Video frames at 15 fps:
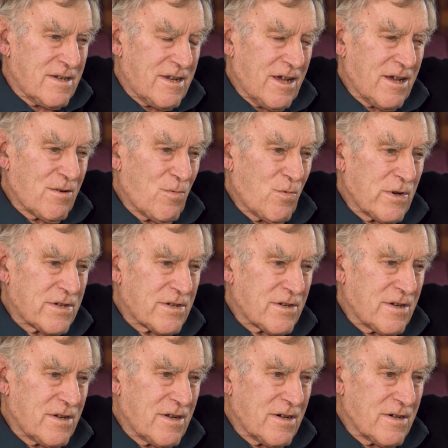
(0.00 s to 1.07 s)
Dan
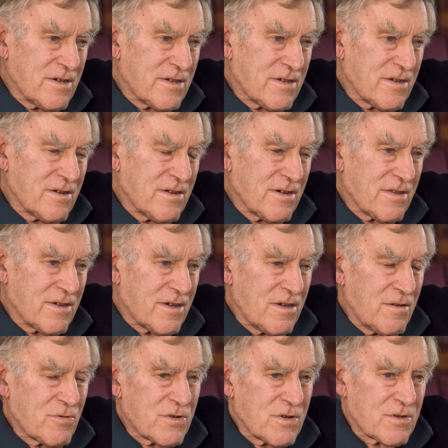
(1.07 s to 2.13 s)
Westonhazen, I think.
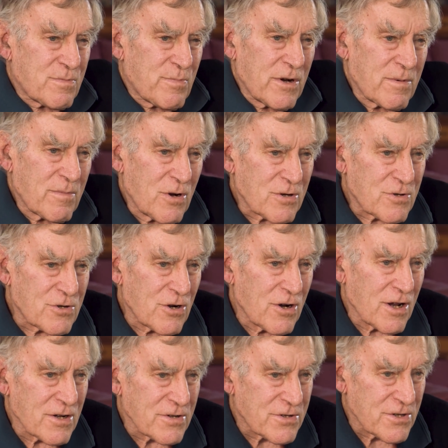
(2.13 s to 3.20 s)
He was a Springbok
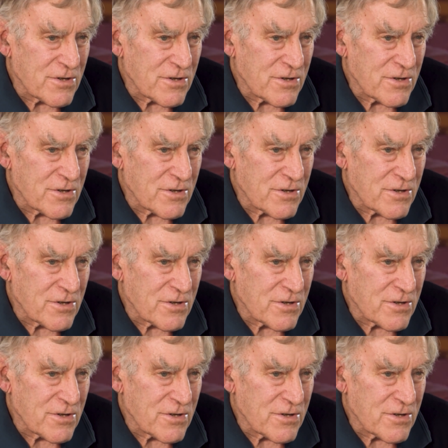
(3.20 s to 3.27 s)
trialist.